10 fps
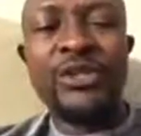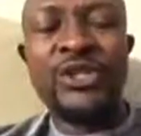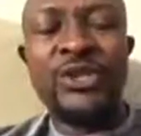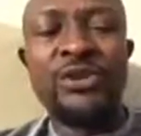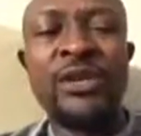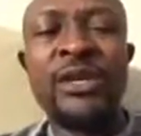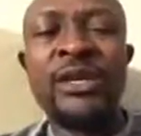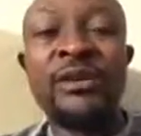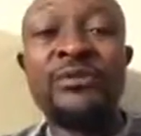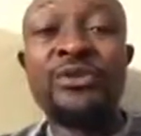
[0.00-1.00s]
So
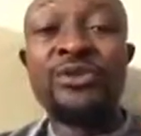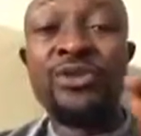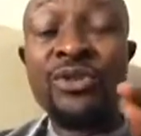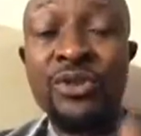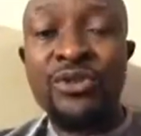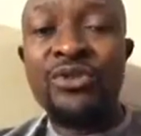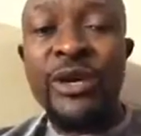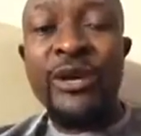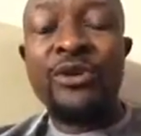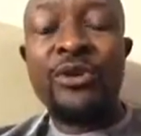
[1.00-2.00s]
if you know
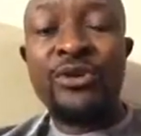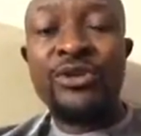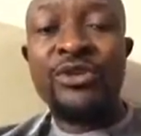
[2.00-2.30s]
you're a coach,